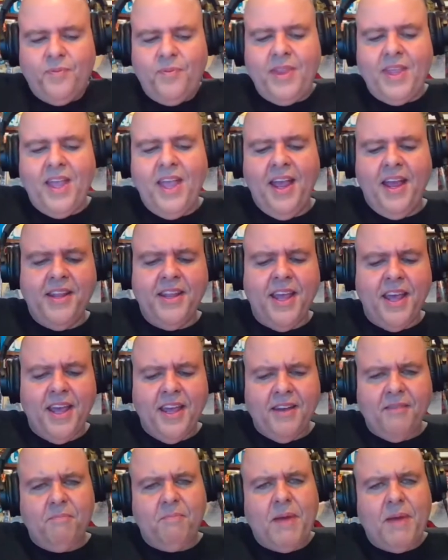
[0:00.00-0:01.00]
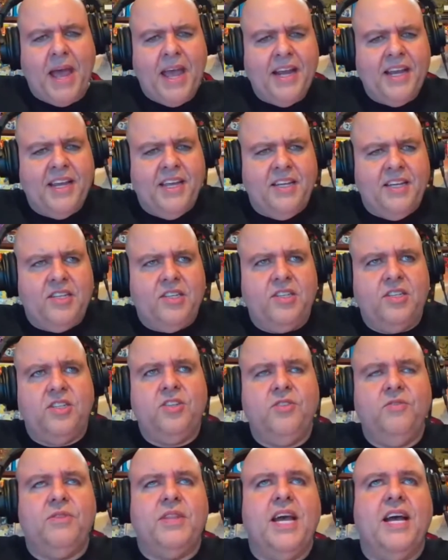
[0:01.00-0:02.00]
then back in
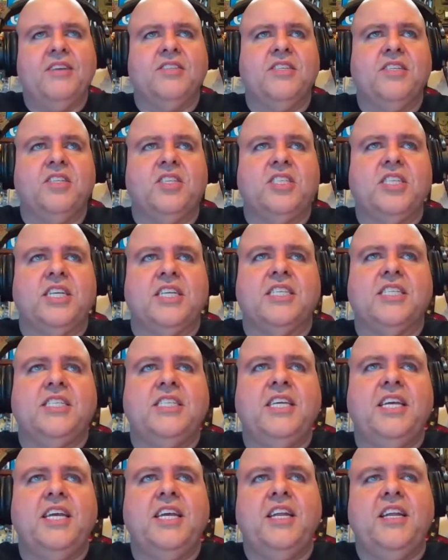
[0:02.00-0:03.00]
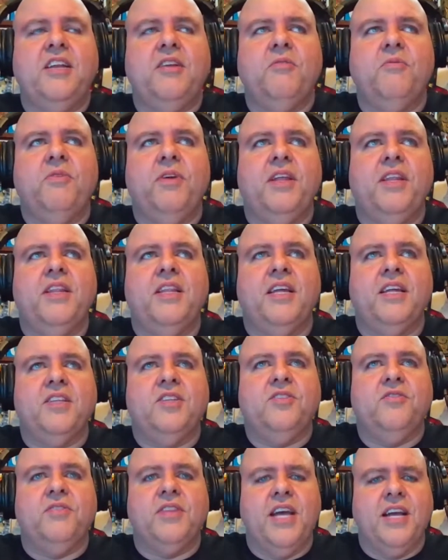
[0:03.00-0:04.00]
2016, when the
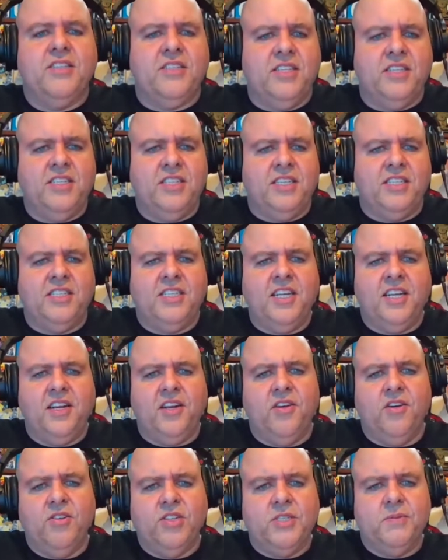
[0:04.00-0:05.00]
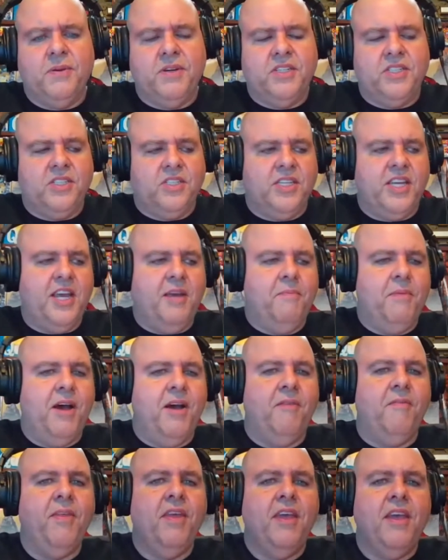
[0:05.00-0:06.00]
2016 Ghostbusters came
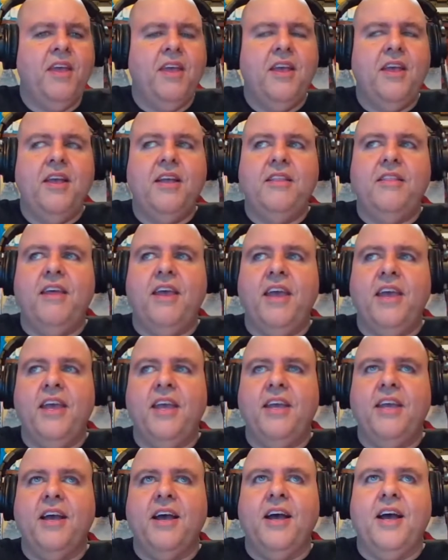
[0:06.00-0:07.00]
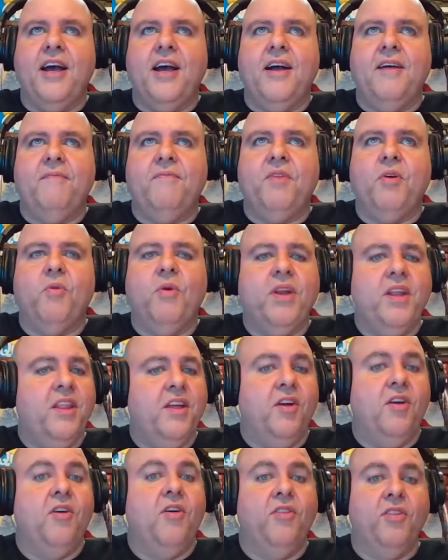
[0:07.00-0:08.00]
out, the one of
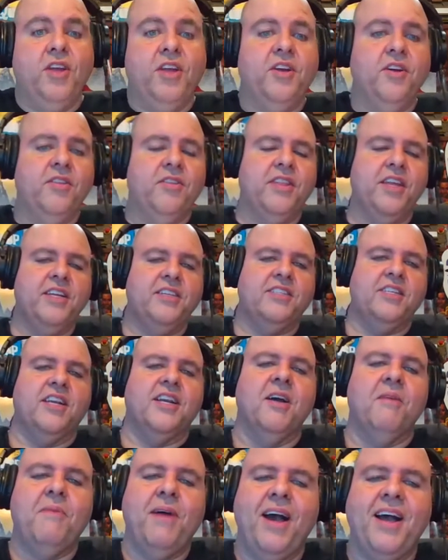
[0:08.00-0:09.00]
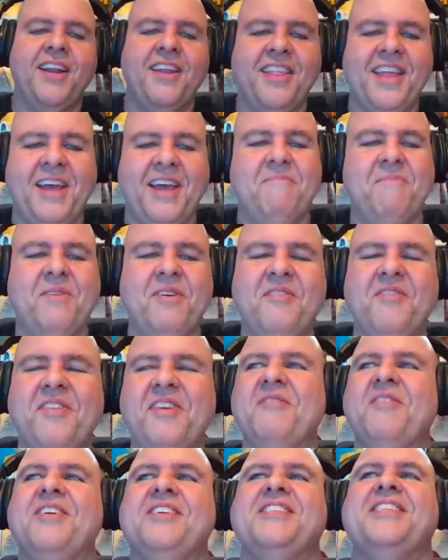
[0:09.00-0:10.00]
the only good things to come out of that movie
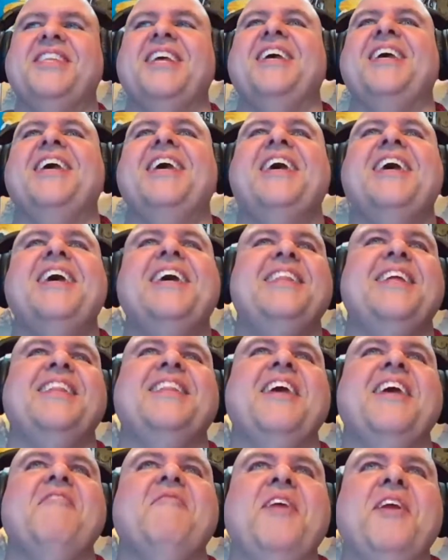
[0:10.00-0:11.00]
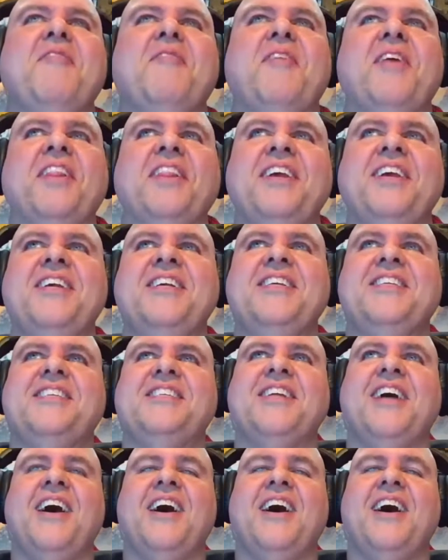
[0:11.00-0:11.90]
was that they re-released